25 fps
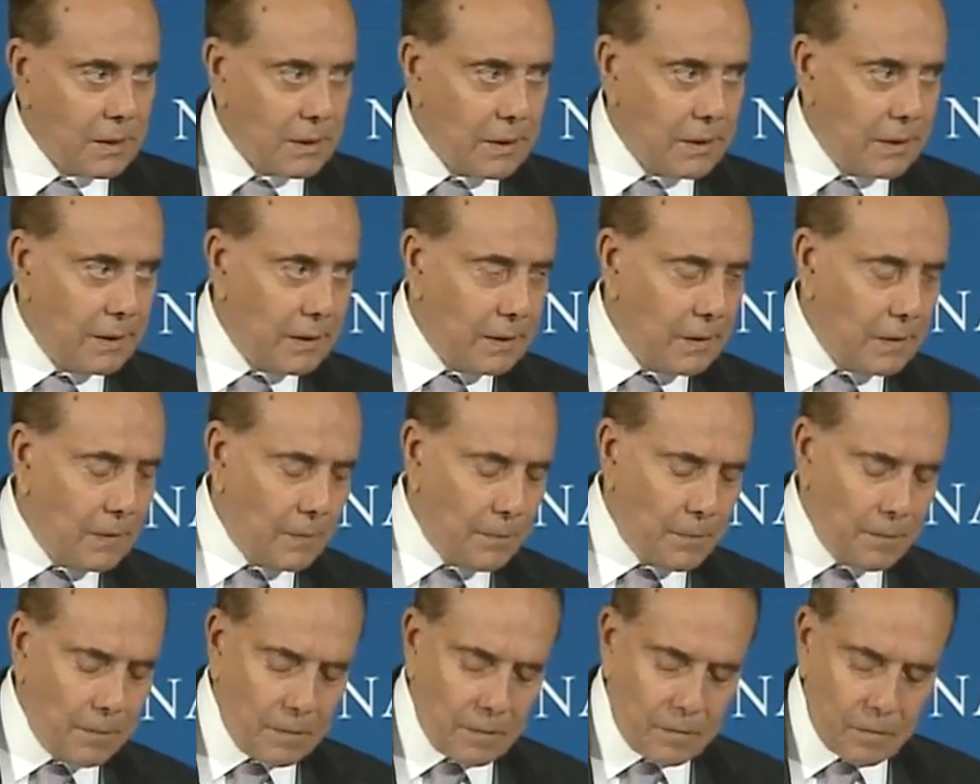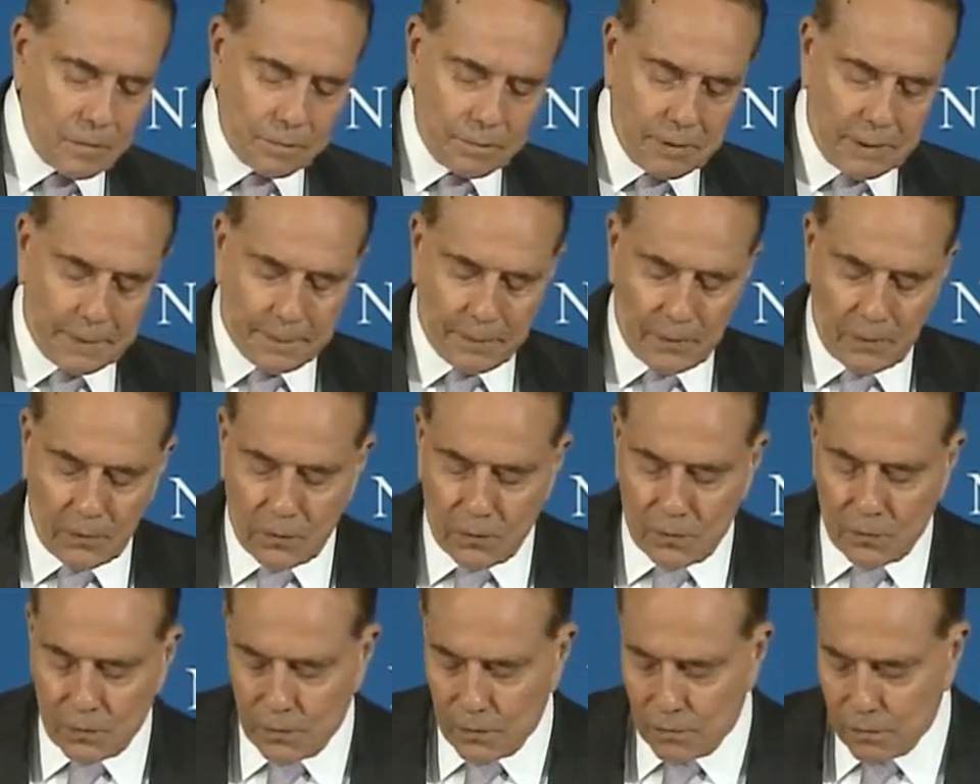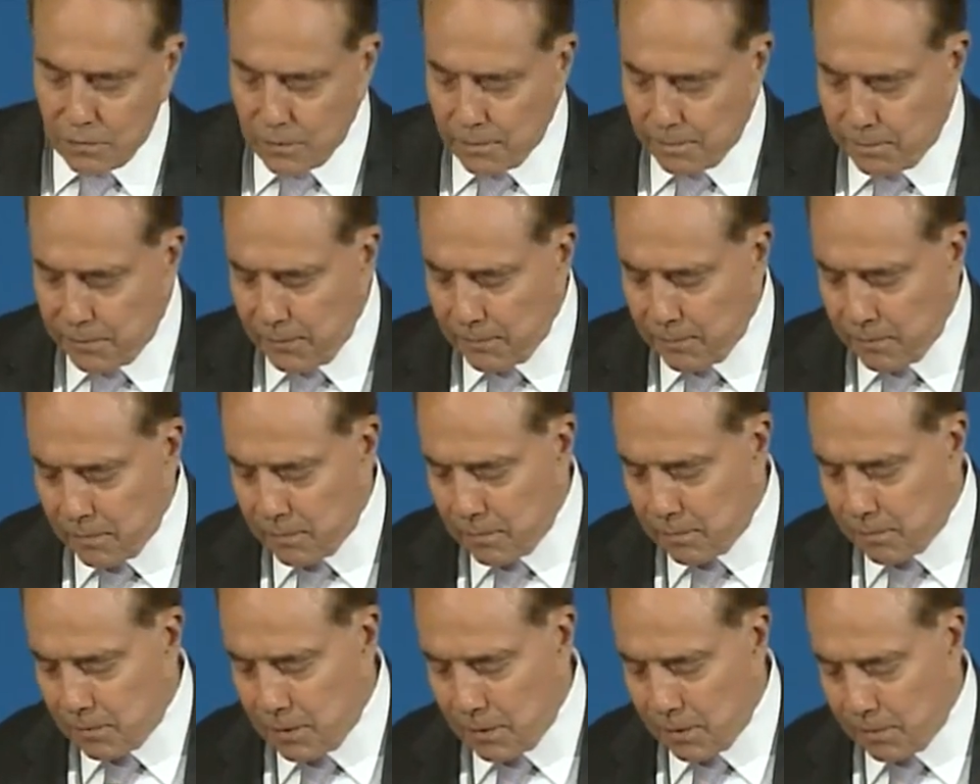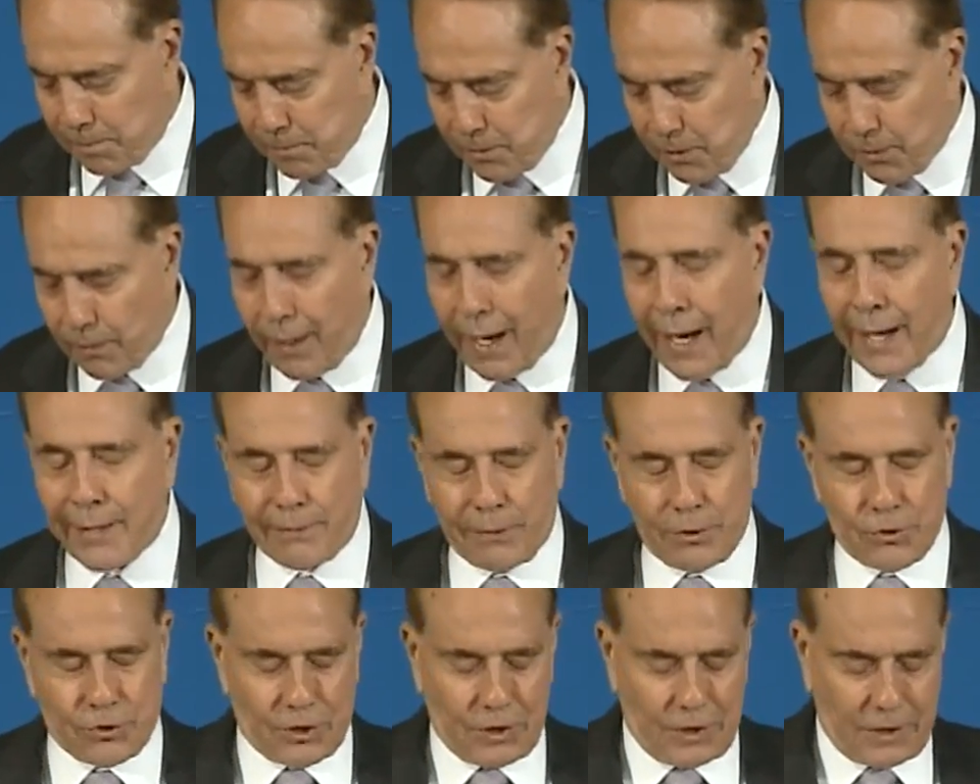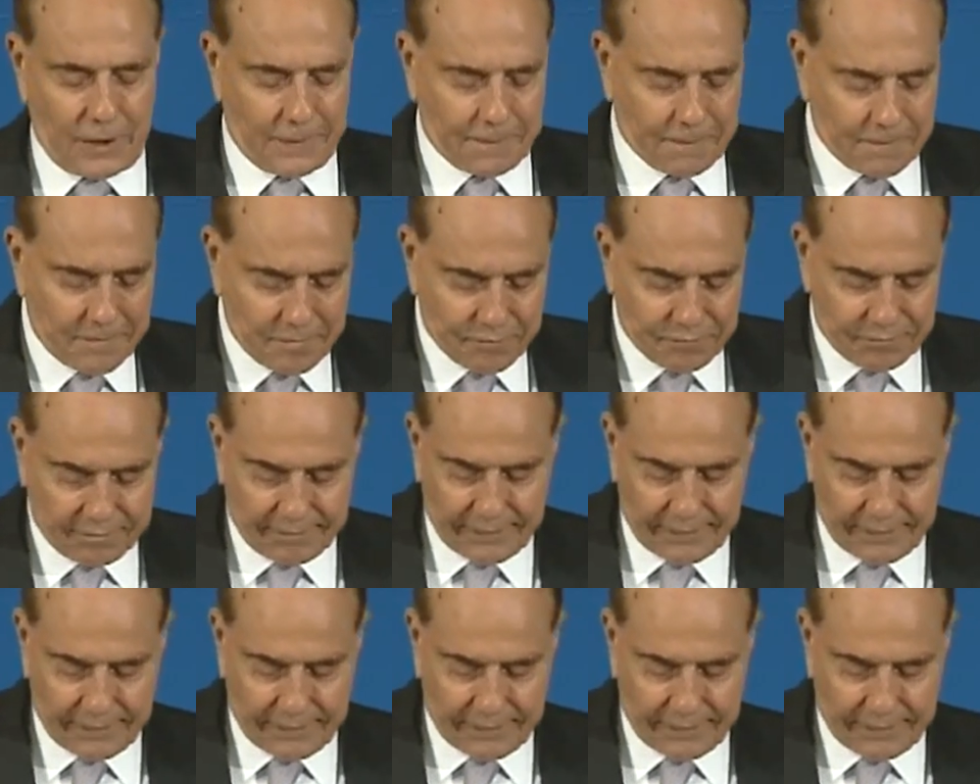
you know, people who, well, bureaucracy,